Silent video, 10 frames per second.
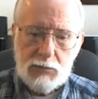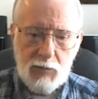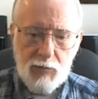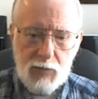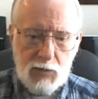
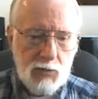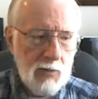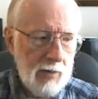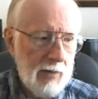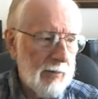So
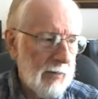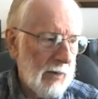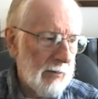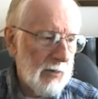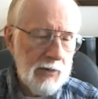I'm
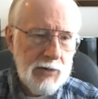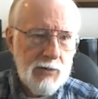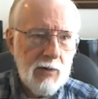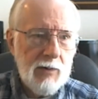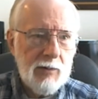really
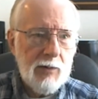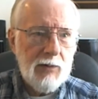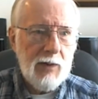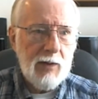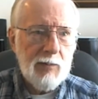struggling with
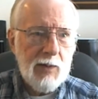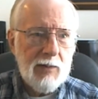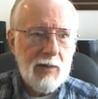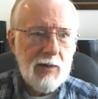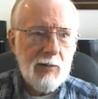that, but
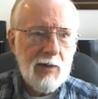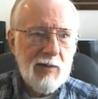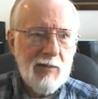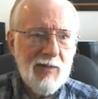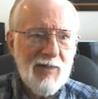anyway,
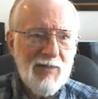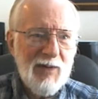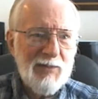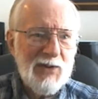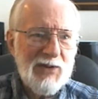I'm
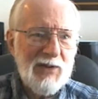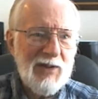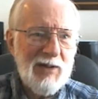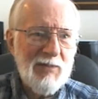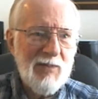just going to keep
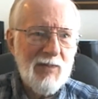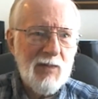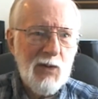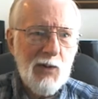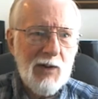
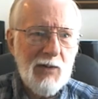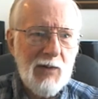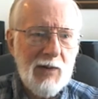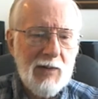going along.